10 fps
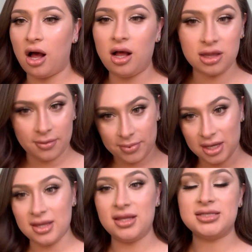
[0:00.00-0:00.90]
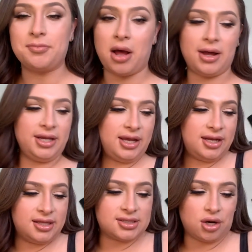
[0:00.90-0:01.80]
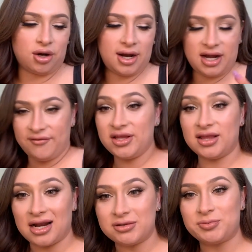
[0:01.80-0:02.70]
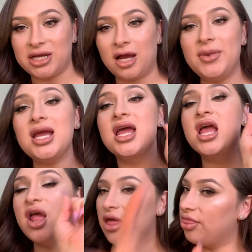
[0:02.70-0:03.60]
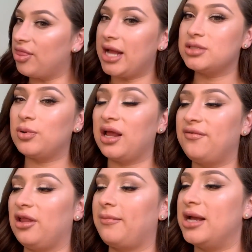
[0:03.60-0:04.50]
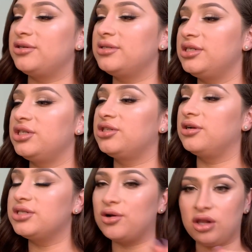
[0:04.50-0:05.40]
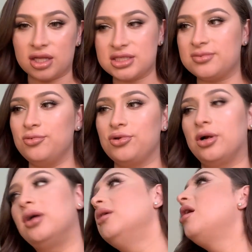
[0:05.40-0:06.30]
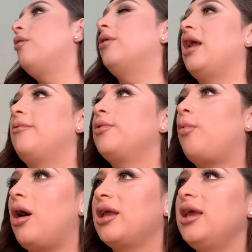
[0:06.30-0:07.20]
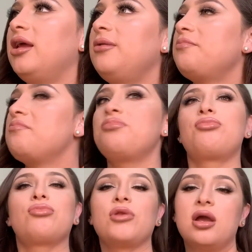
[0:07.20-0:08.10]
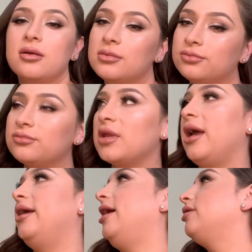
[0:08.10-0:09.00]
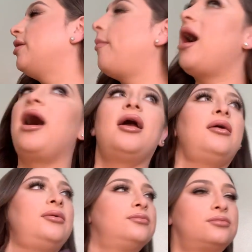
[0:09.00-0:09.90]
all up in this body and in this heart and everything that I was becoming, that's when I feel like my transition started to go a lot smoother. When I would walk in, head held up high,